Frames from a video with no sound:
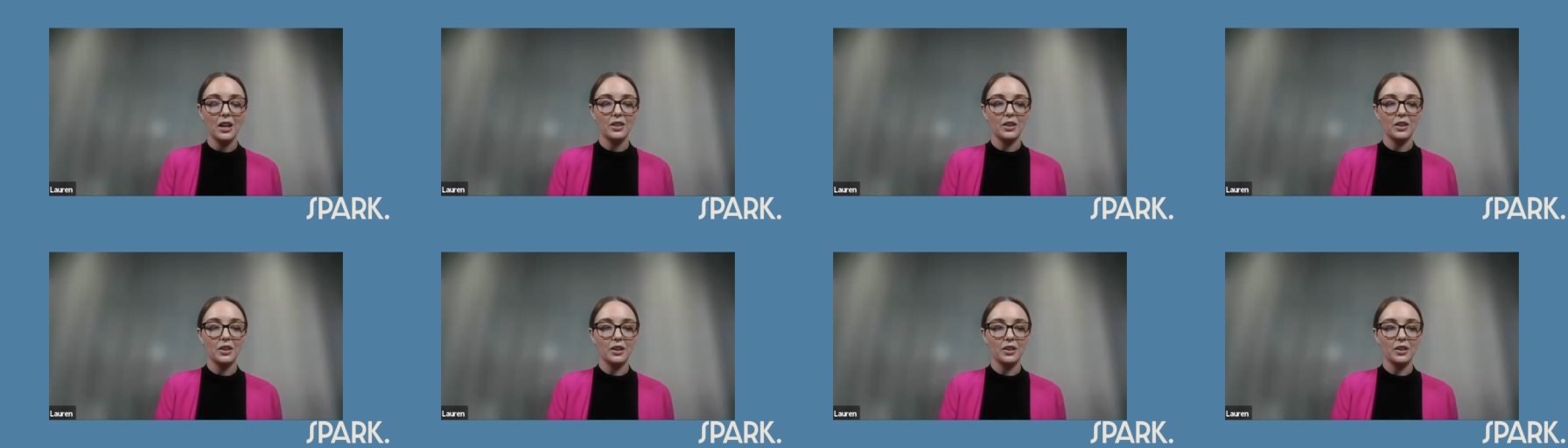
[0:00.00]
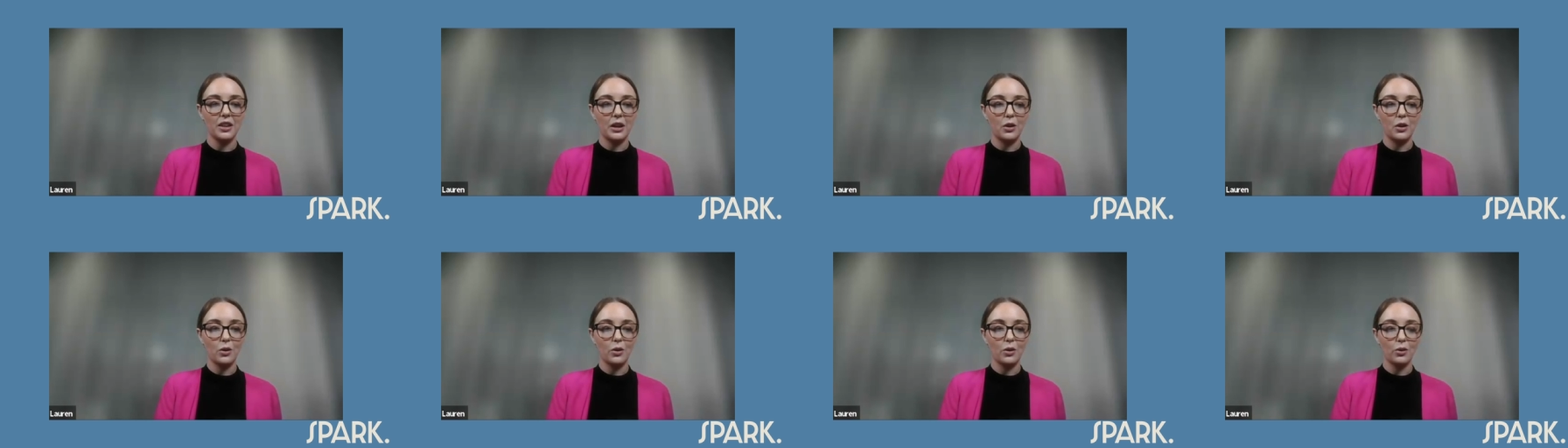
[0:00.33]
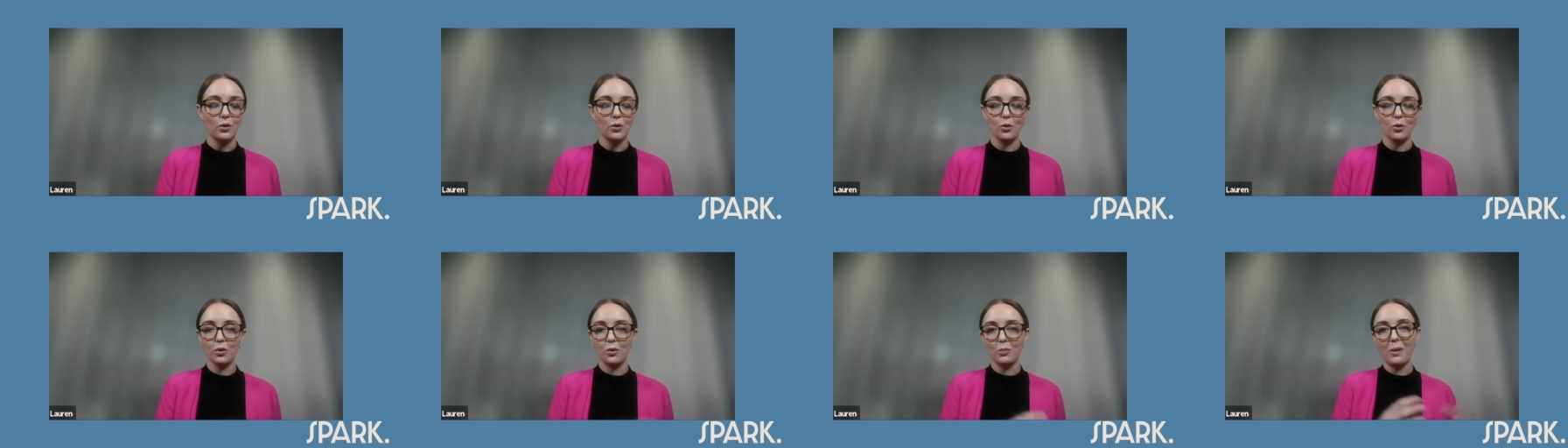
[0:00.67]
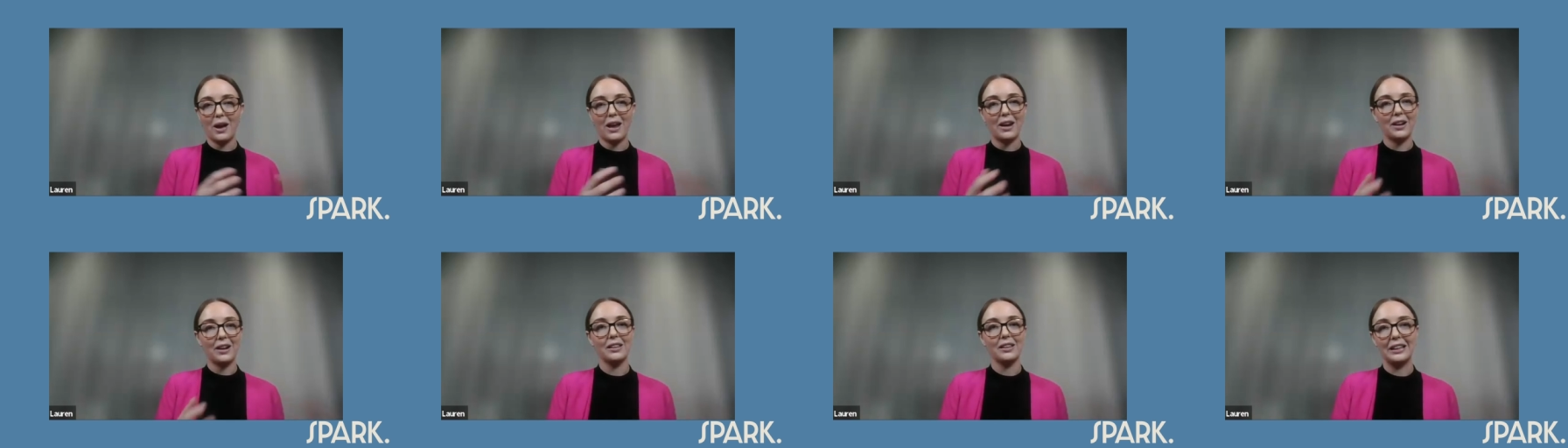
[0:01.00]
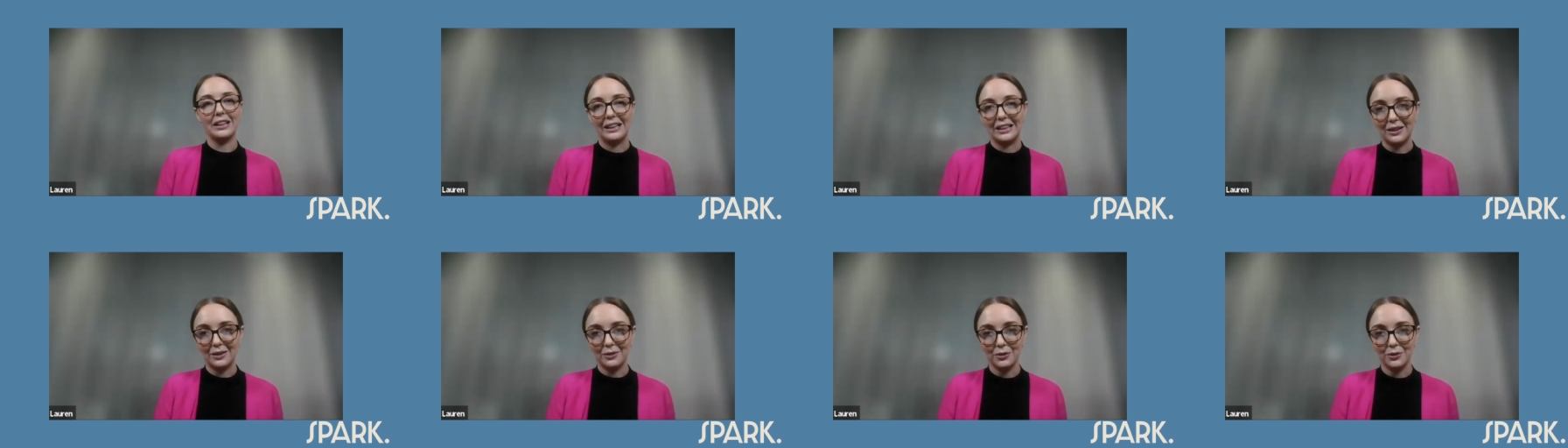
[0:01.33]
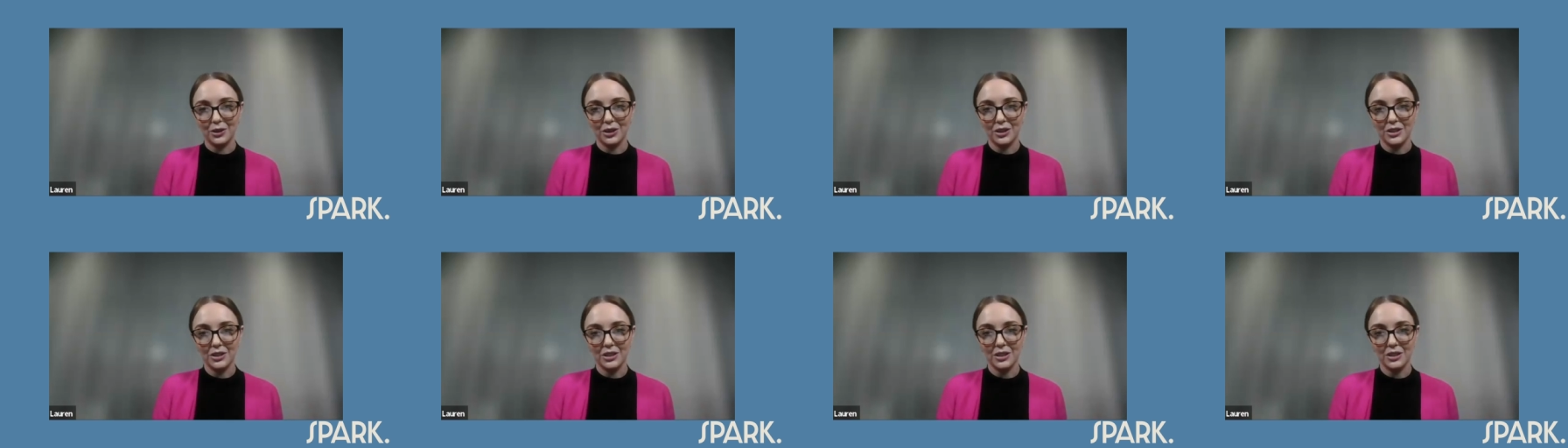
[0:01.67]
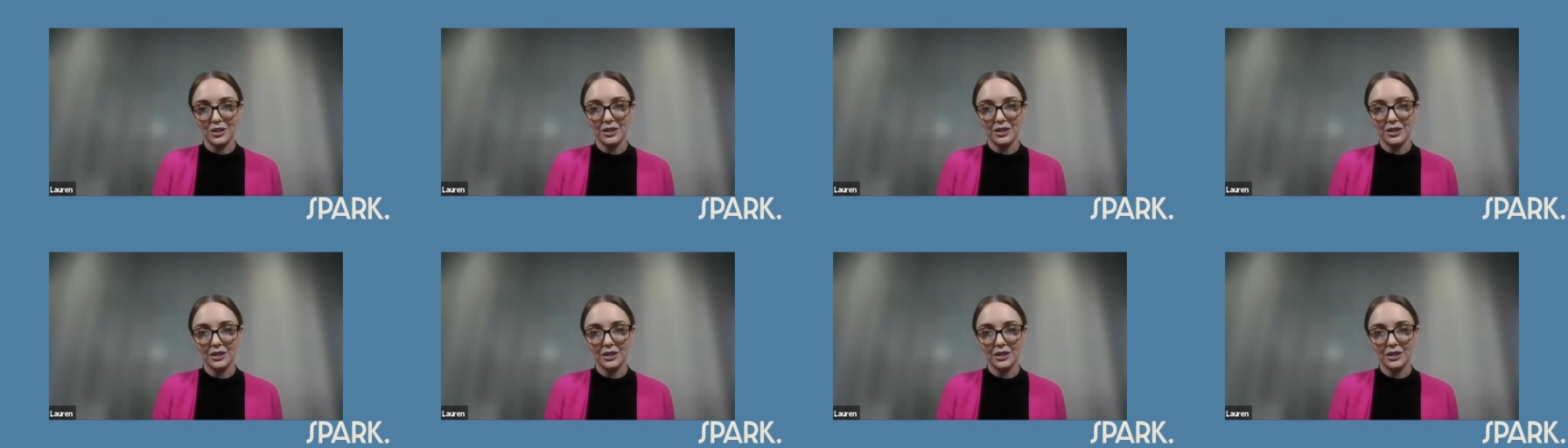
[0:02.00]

that they're not automatically covered.